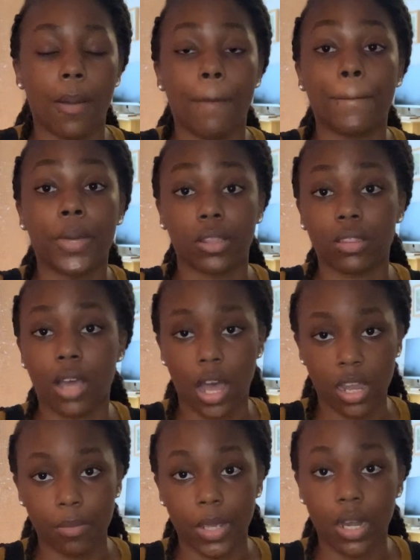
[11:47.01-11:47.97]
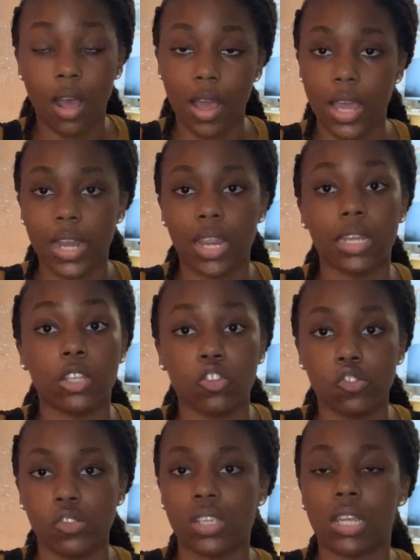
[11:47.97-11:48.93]
put the ottoman on and
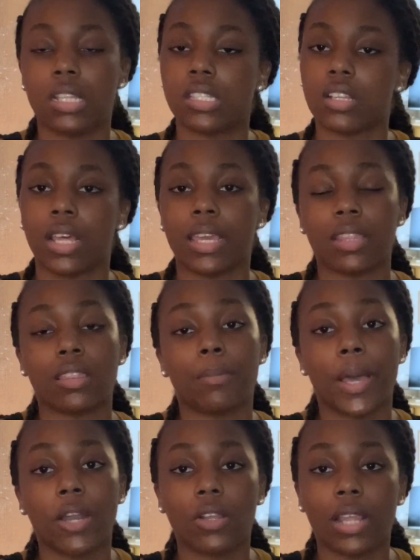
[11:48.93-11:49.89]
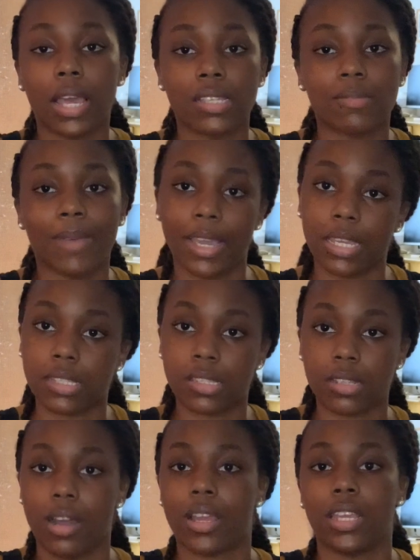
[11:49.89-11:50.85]
use it until they get the metal legs back in
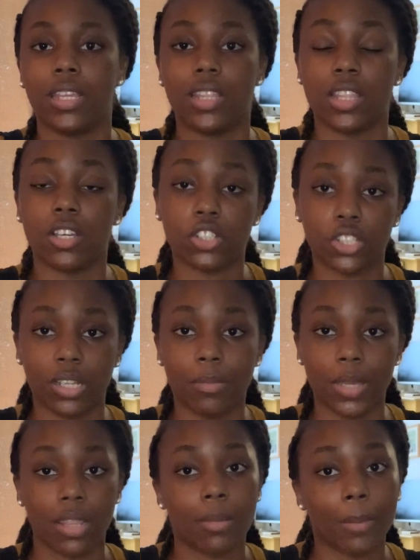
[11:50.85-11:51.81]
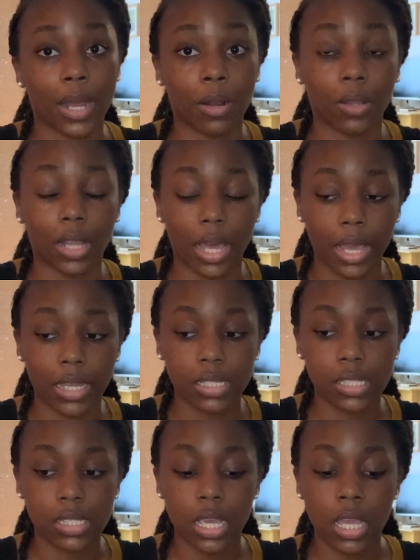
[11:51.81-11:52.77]
stock, and they'll ship me the metal
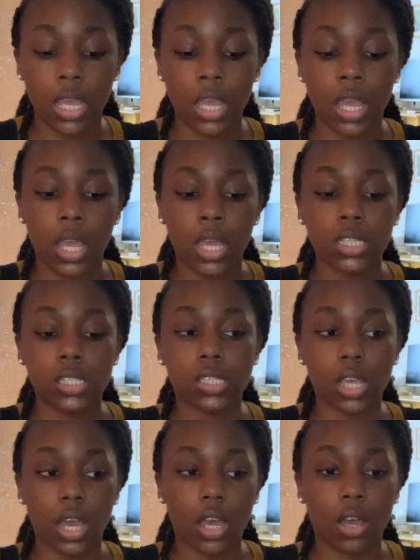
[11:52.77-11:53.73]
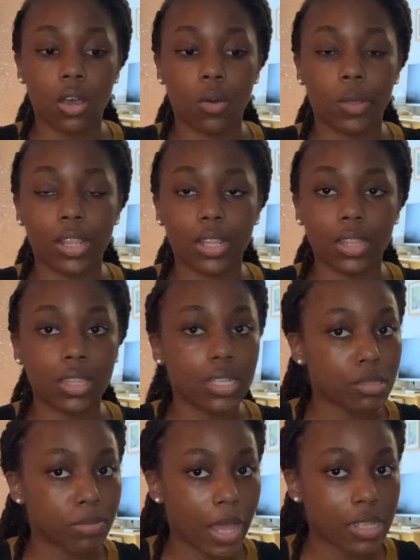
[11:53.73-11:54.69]
legs. So
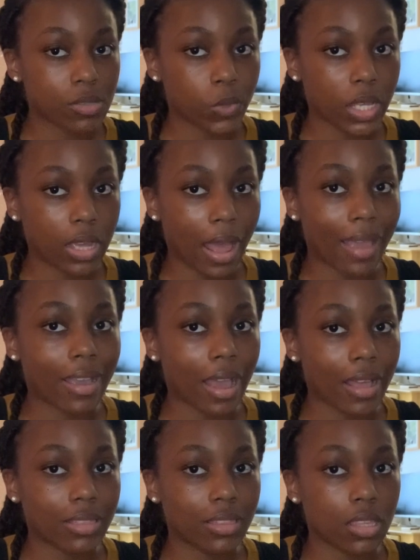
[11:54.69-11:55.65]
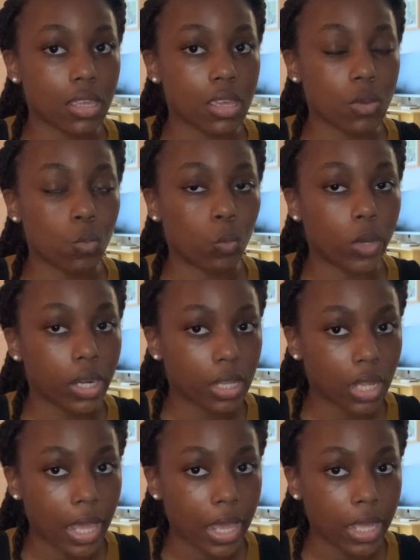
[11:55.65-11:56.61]
this past week I got the
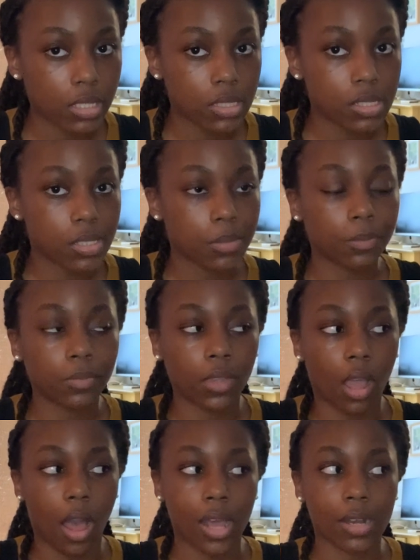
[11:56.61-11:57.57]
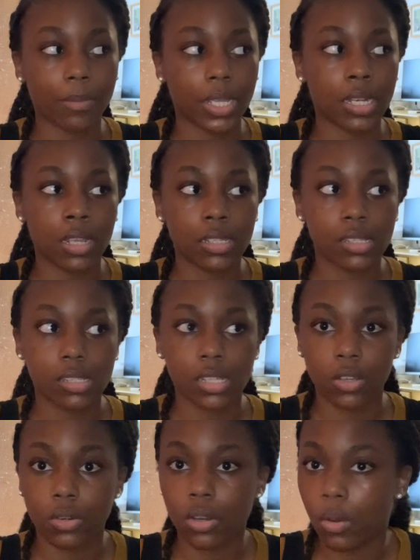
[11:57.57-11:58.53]
wooden legs. Ottoman
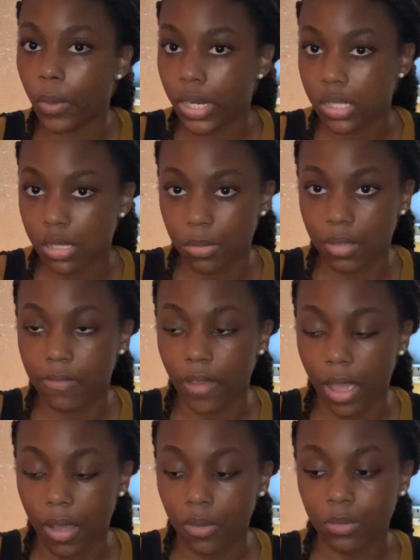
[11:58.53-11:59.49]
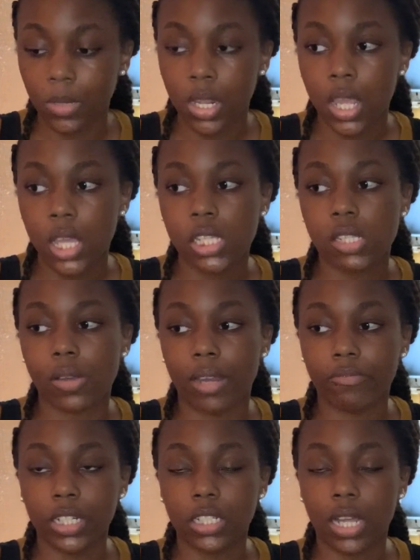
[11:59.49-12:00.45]
still nowhere to be found. So I
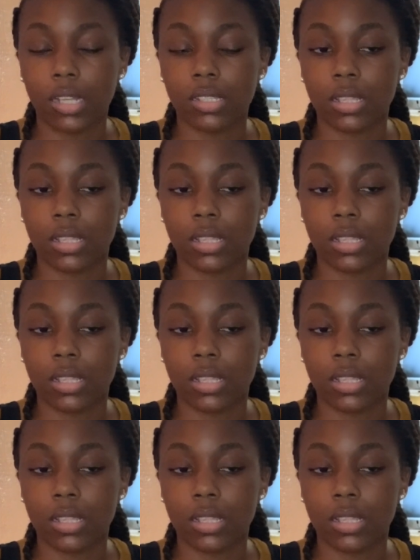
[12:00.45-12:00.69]
reach out to